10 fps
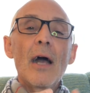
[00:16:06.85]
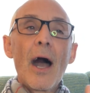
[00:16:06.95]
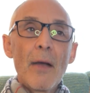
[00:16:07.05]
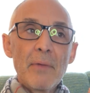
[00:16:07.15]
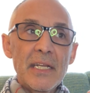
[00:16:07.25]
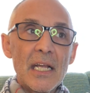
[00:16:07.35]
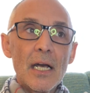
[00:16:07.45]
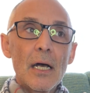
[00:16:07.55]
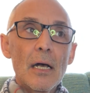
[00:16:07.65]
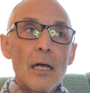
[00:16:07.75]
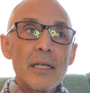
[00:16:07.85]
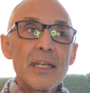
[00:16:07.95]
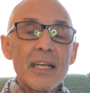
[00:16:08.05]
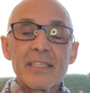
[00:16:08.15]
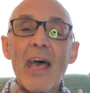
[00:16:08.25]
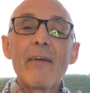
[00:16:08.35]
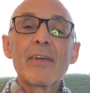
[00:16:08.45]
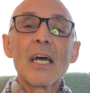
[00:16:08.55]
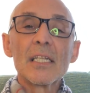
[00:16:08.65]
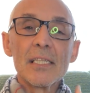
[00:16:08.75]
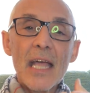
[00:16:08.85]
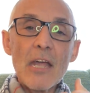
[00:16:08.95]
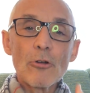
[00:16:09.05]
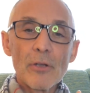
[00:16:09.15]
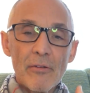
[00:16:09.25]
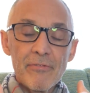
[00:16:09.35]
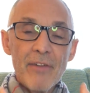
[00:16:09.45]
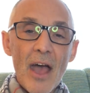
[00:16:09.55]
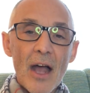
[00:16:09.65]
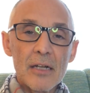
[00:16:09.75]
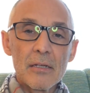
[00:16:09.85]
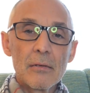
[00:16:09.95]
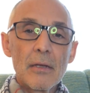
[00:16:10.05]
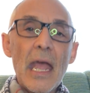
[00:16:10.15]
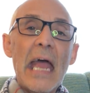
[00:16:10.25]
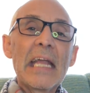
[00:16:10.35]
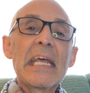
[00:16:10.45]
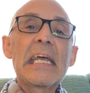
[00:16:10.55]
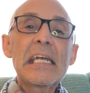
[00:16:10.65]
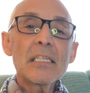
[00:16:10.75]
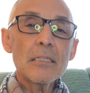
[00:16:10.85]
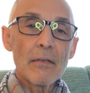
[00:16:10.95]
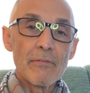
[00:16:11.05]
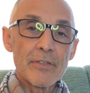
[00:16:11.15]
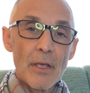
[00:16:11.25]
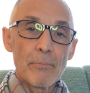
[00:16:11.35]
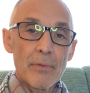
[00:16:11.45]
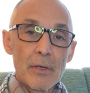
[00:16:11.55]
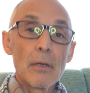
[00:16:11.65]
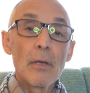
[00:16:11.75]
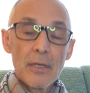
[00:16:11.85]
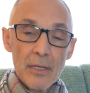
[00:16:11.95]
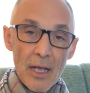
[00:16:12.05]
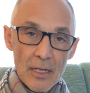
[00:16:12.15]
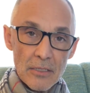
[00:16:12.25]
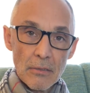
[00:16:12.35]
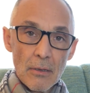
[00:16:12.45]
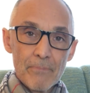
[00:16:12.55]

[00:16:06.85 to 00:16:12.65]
I mean, yes, having a layered effect and hints of something, yes.